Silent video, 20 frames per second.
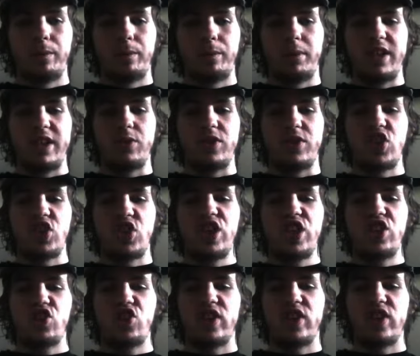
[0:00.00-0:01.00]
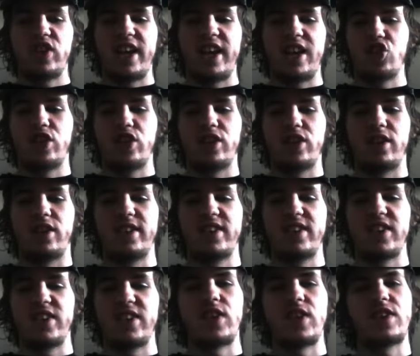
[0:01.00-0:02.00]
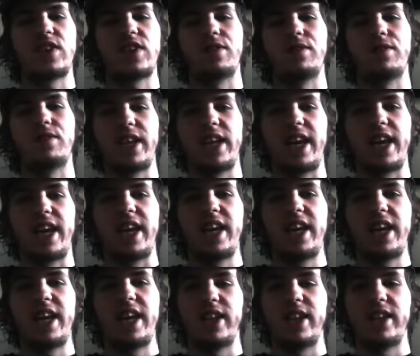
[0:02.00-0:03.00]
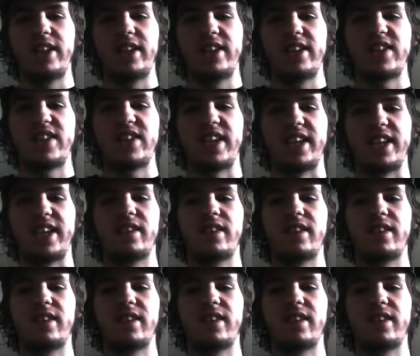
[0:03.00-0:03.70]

but it was changed to cash in on the success of The Cave and The Descent.